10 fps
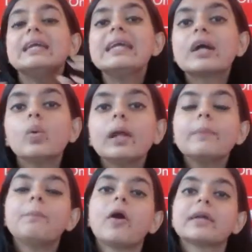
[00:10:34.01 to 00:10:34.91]
equal
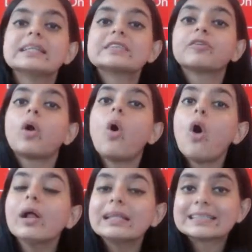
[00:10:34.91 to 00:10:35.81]
importance for
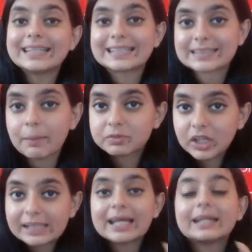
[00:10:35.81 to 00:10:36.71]
all the 6
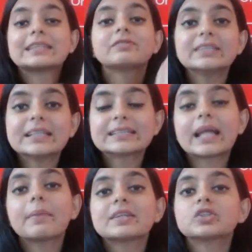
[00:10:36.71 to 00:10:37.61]
subjects, that is physics,
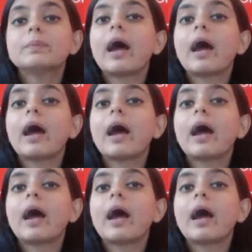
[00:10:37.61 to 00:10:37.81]
chemistry,